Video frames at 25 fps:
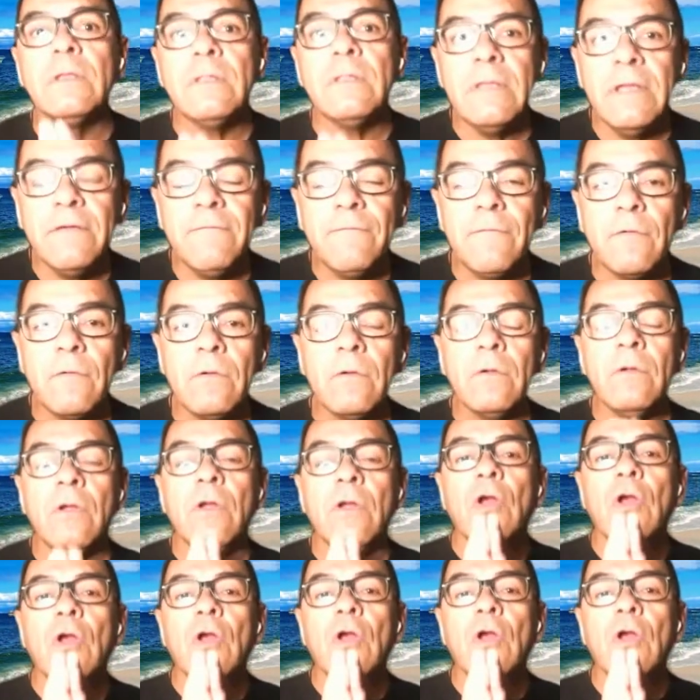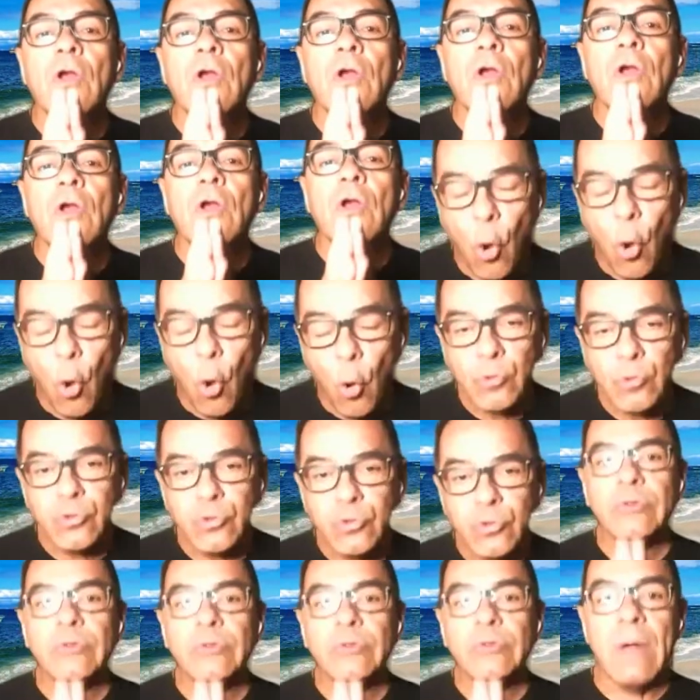deliver
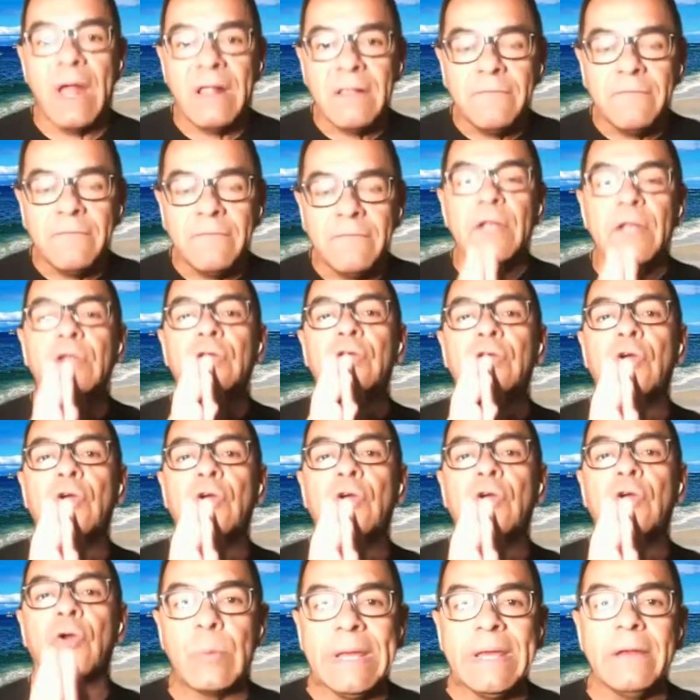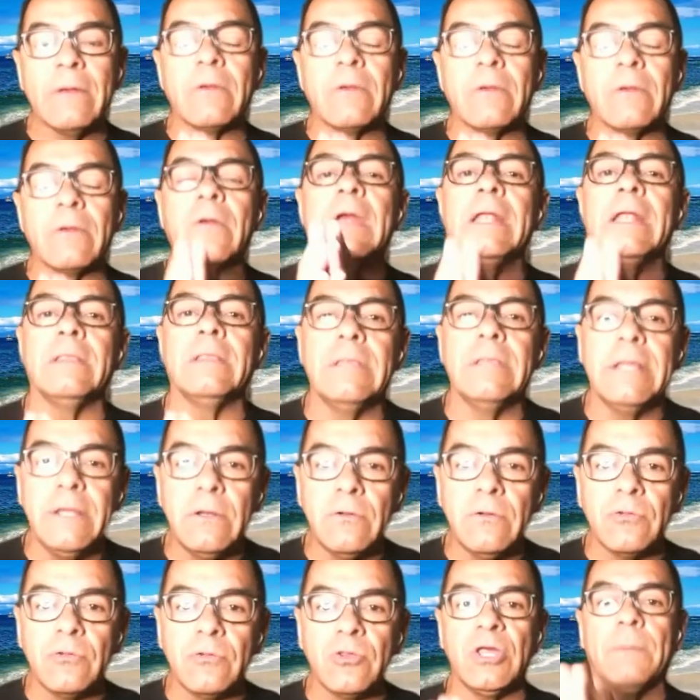culturally relevant career and
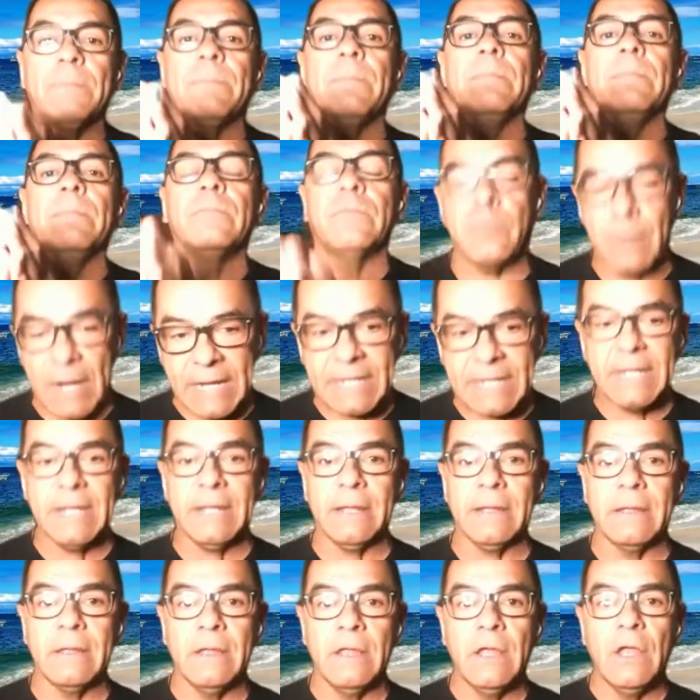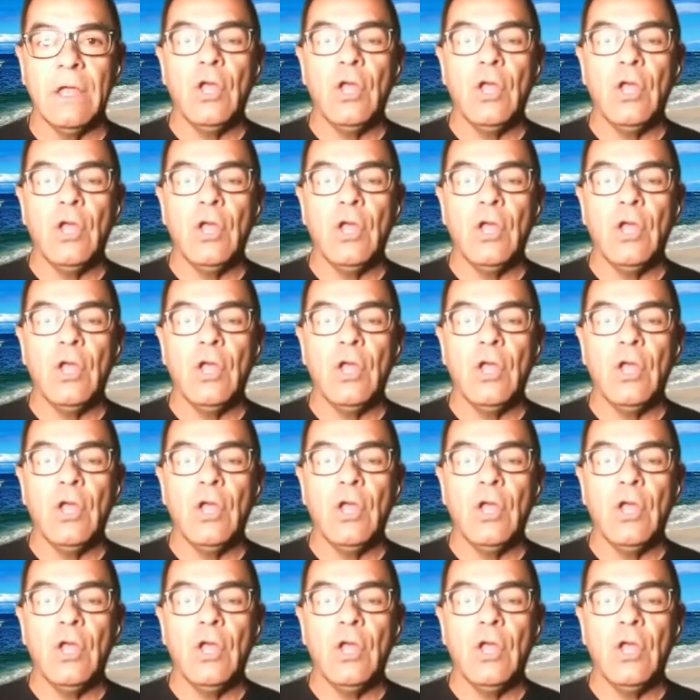leadership training.